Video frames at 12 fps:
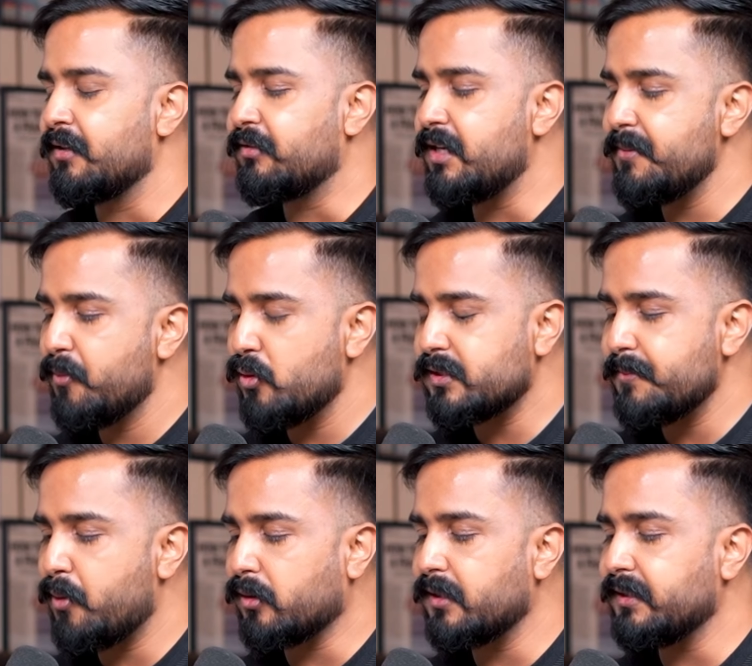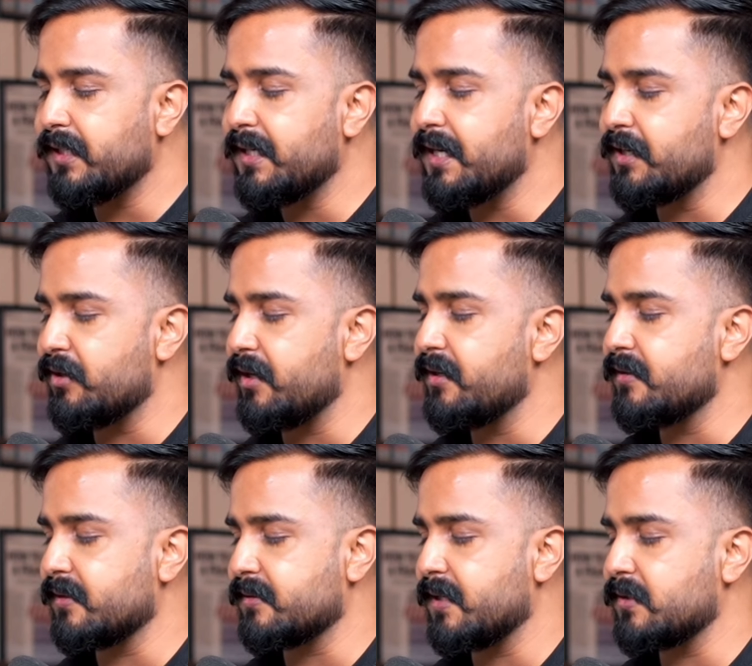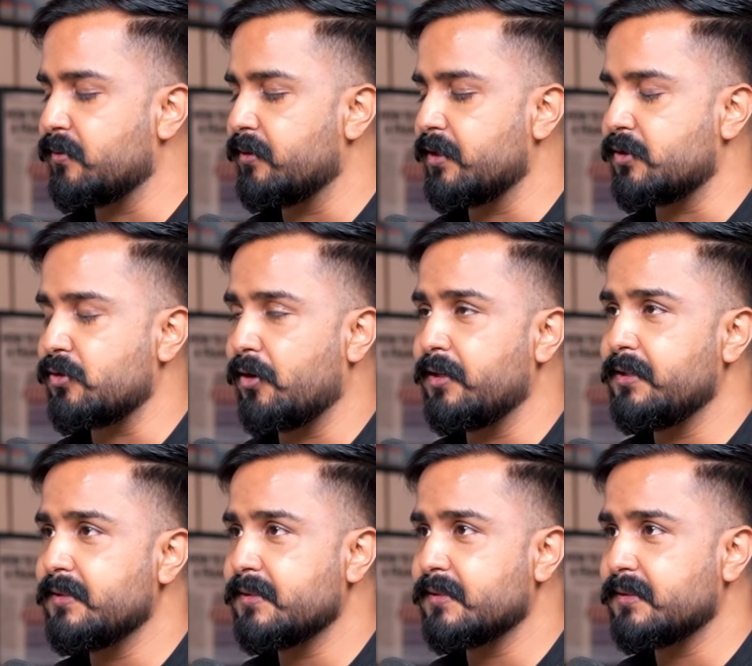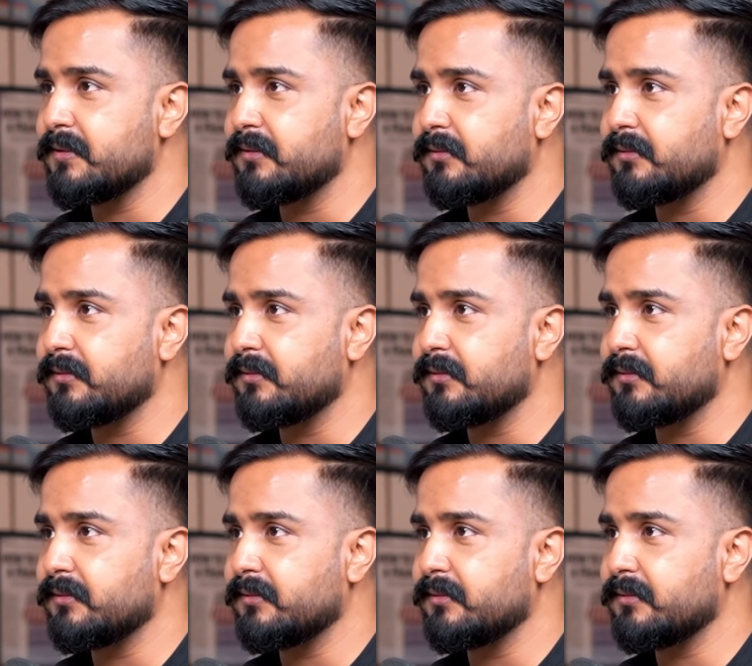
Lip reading: 3 most important thing in running a successful restaurant is